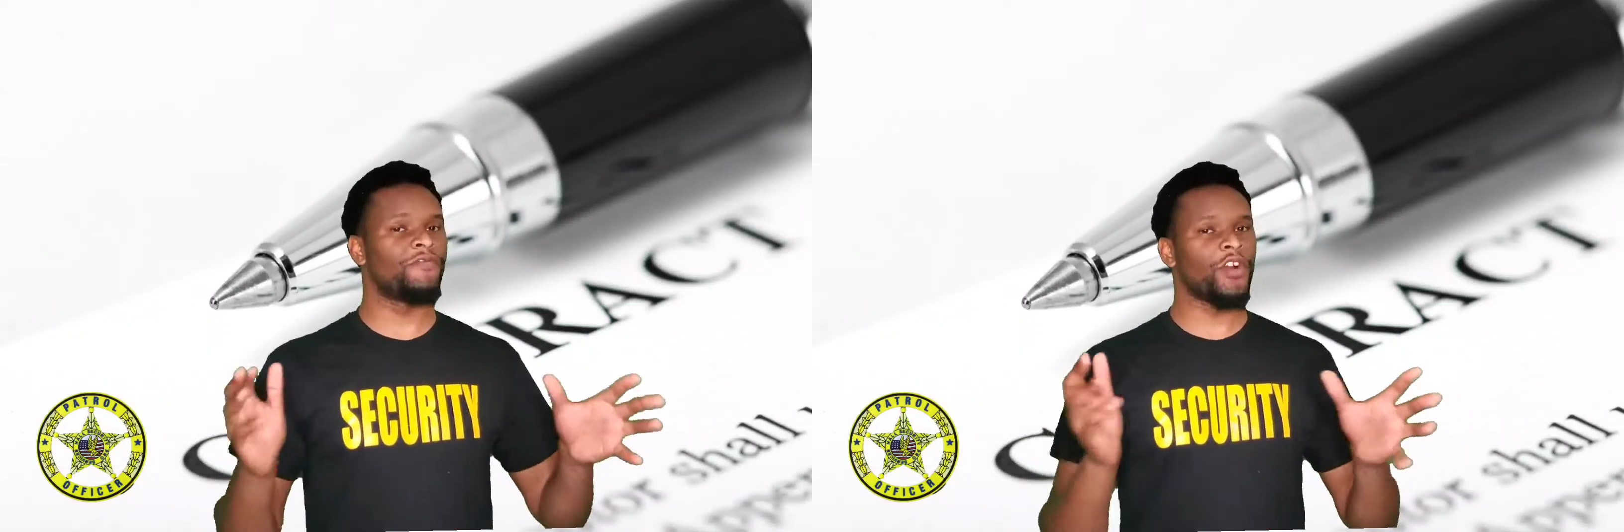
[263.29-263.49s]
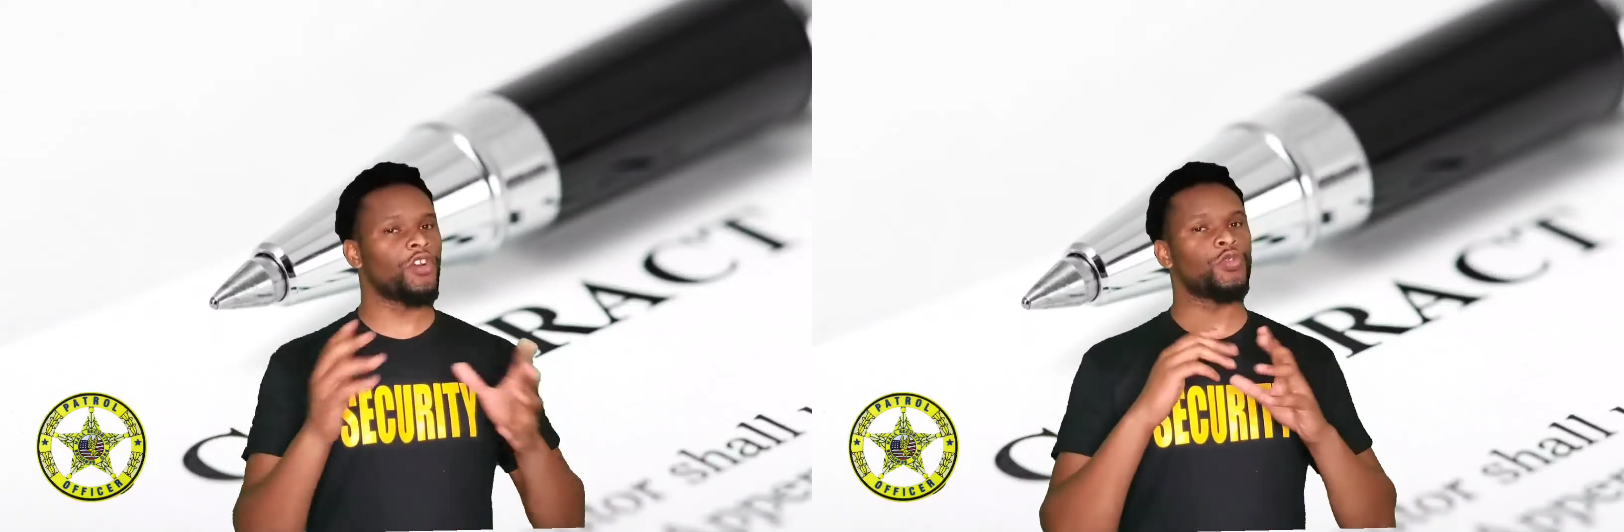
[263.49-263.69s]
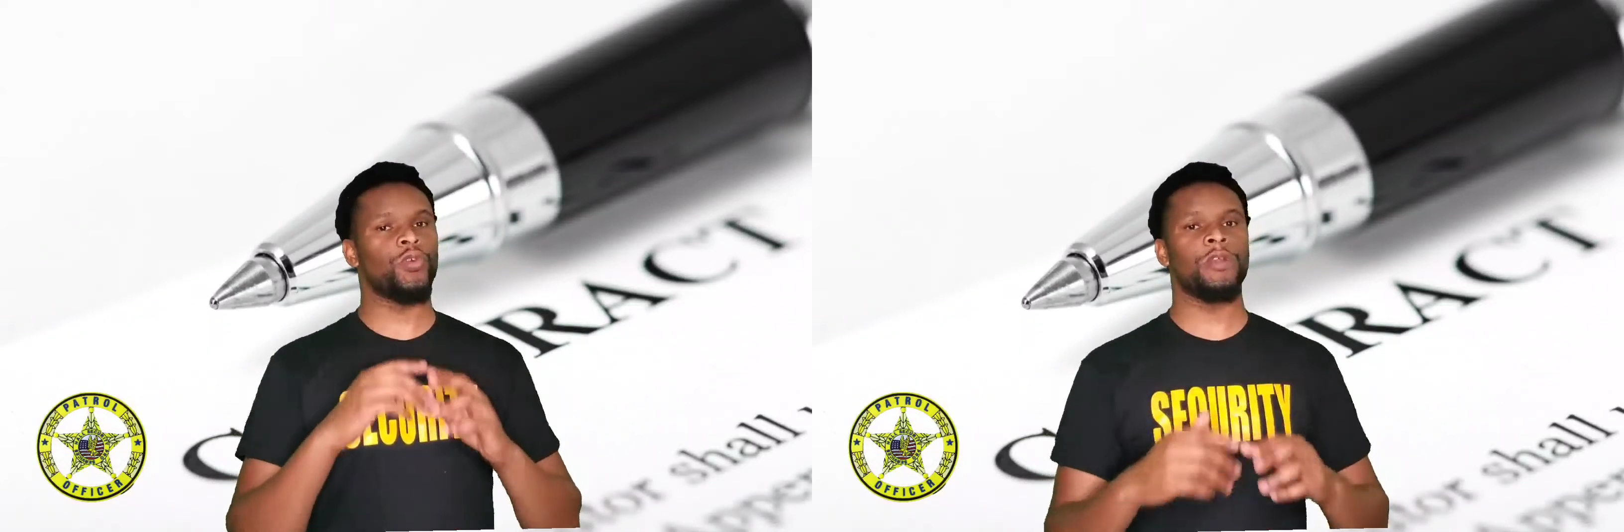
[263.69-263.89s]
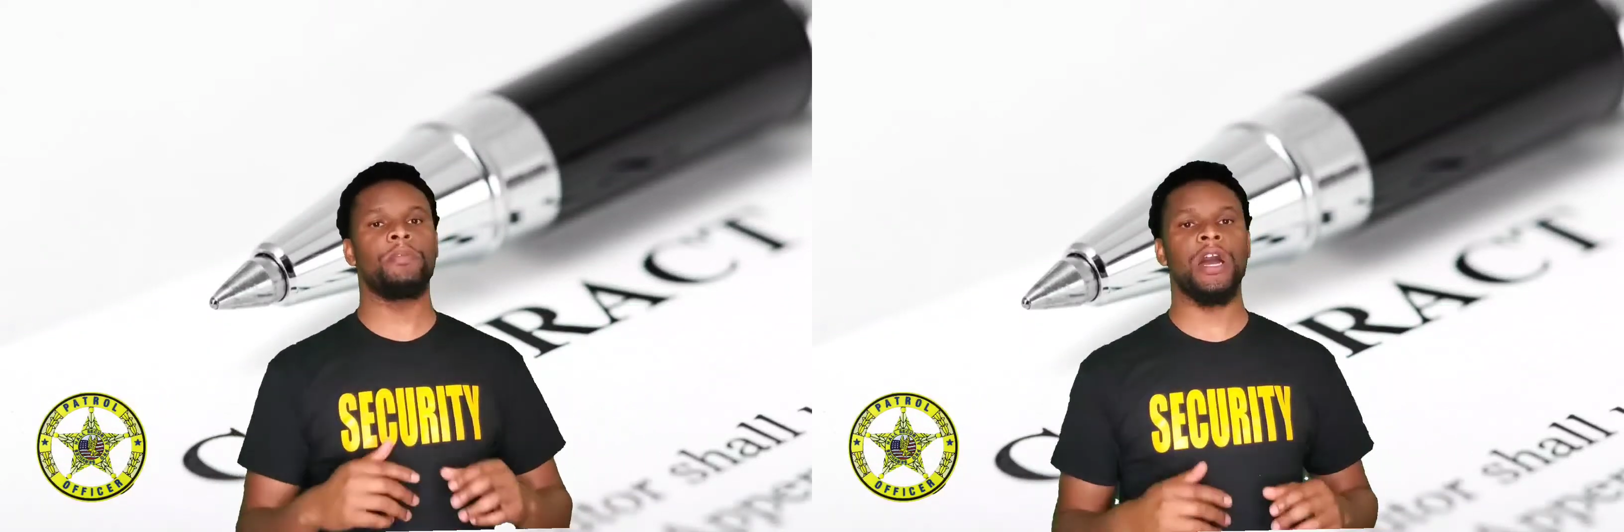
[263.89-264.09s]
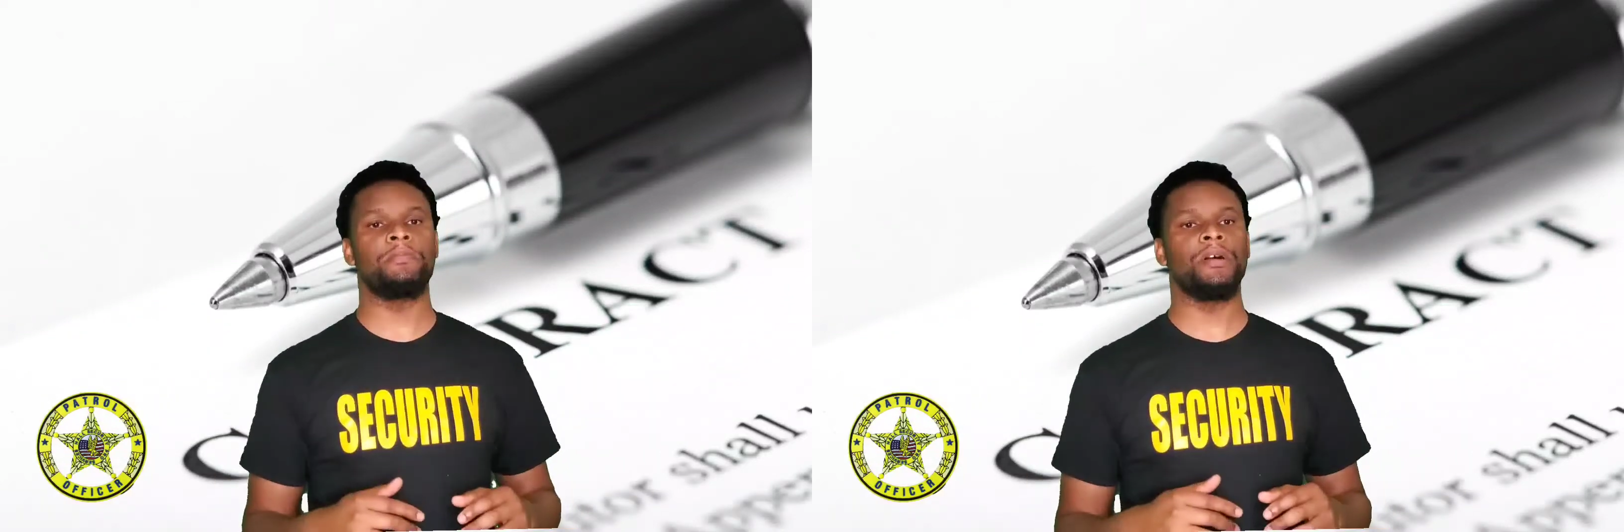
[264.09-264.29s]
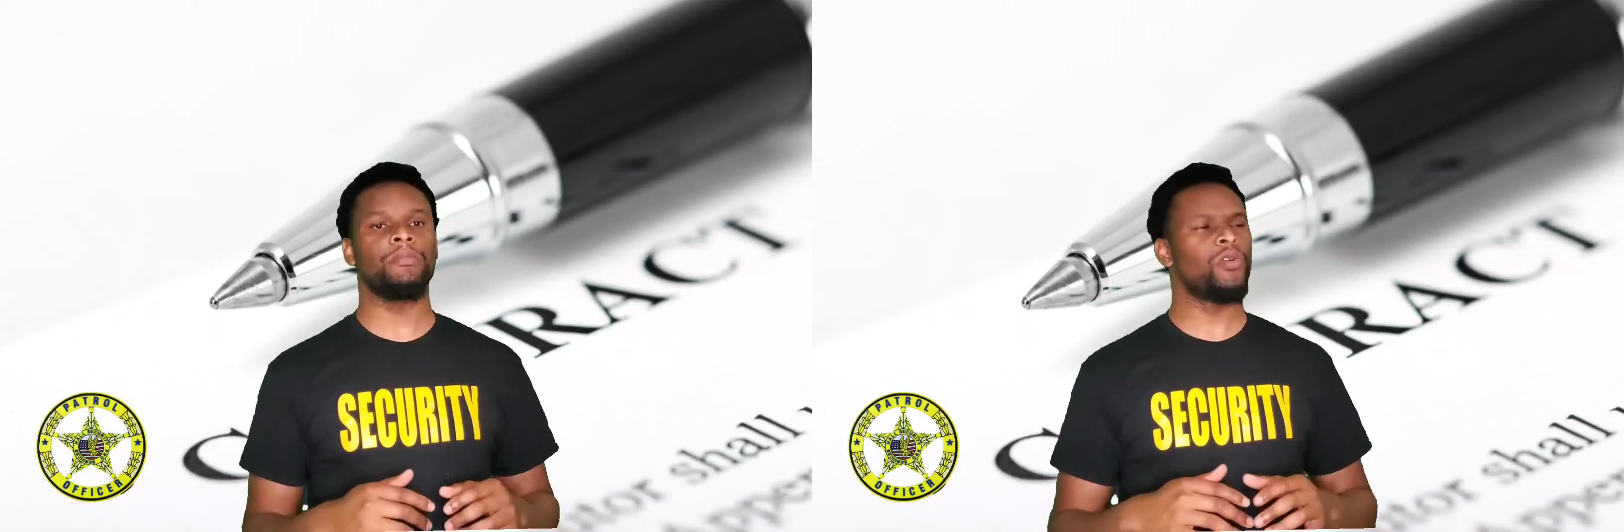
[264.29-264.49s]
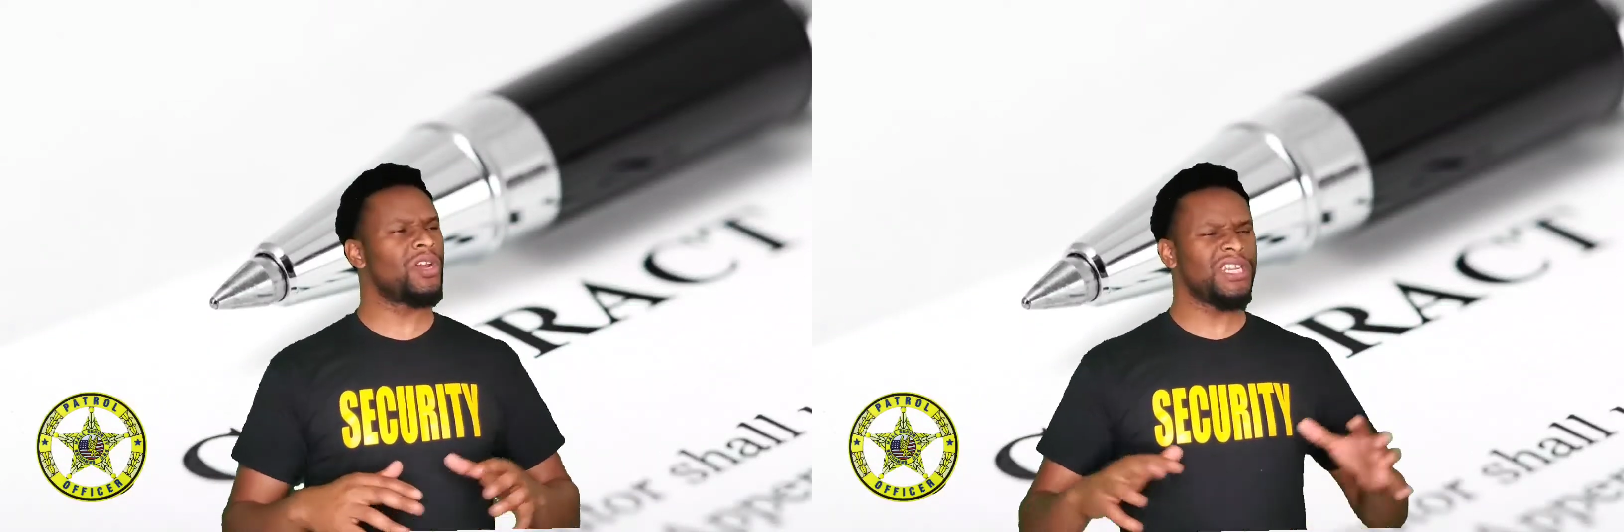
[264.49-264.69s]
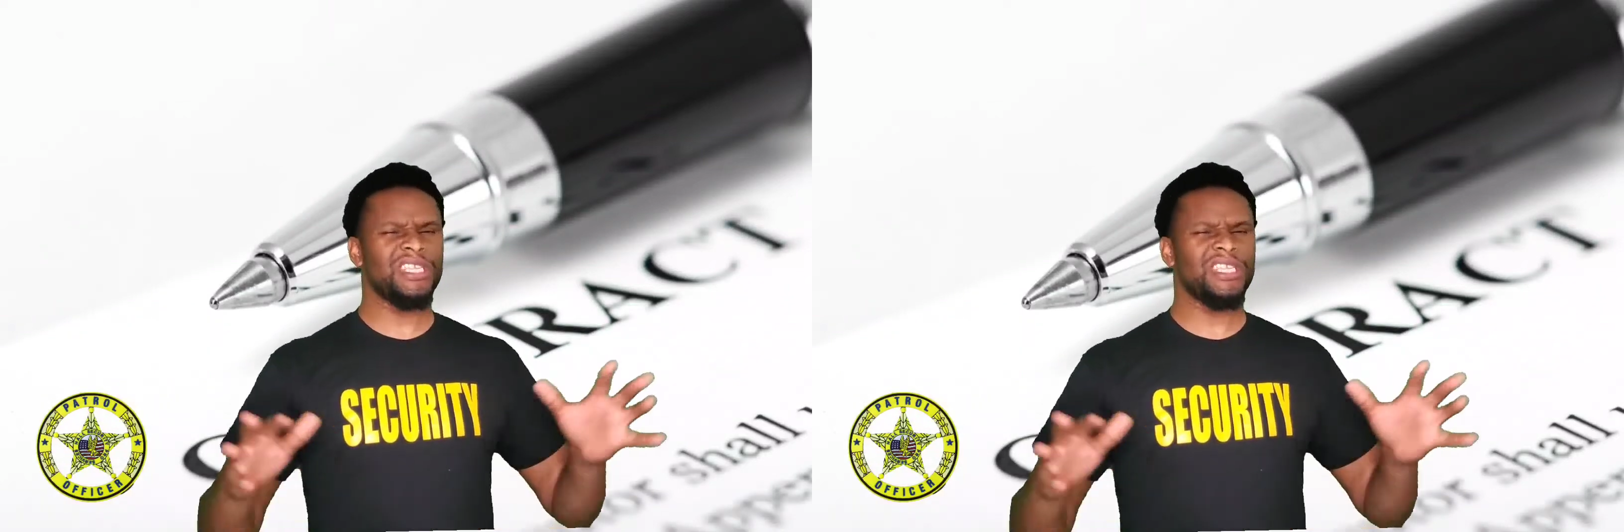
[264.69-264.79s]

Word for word: first one to pop up or at